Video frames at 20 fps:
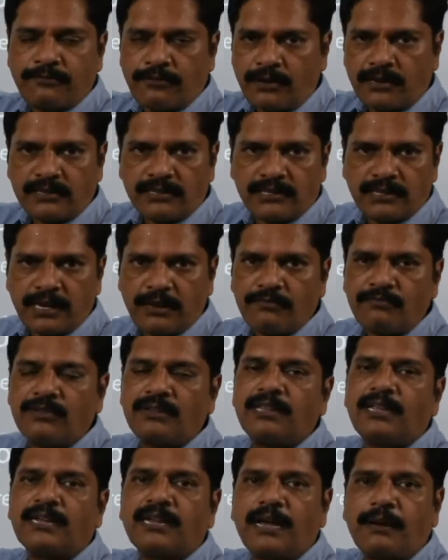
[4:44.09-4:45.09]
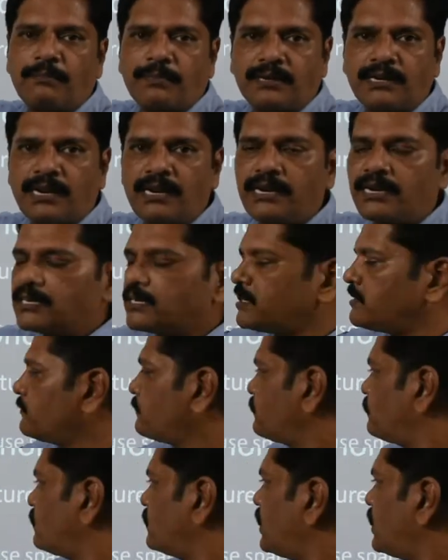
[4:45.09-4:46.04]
first name with the capital letter